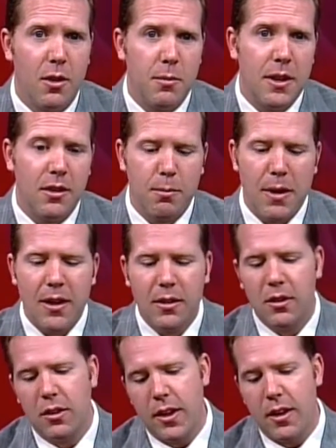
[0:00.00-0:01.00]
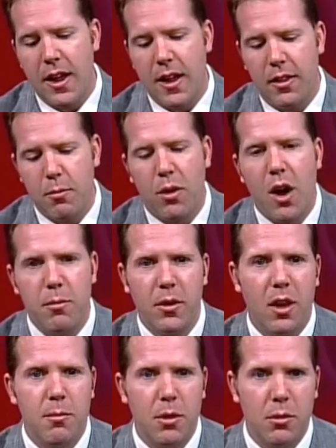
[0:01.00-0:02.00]
independently, and the problem
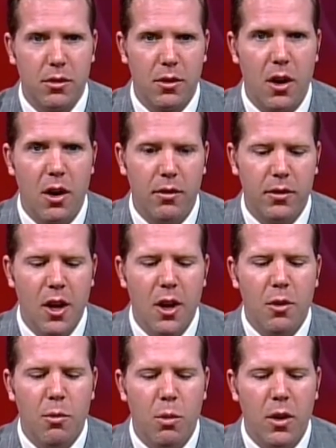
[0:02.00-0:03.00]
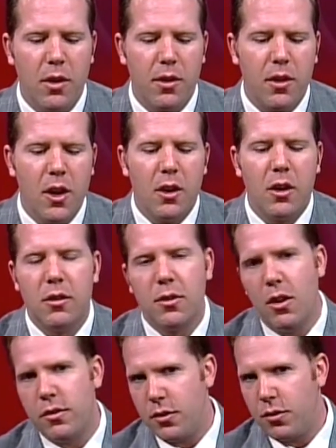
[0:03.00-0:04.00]
can be resolved with
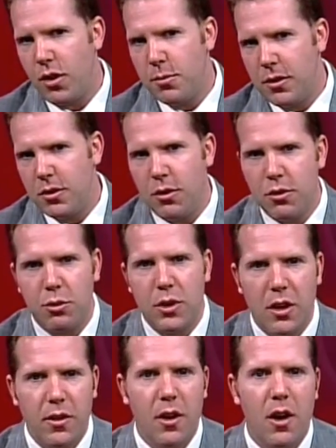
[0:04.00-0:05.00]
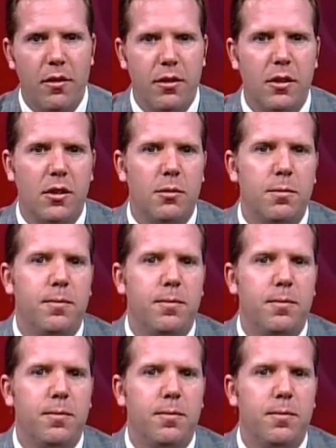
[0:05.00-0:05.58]
conservative treatments, usually in the office.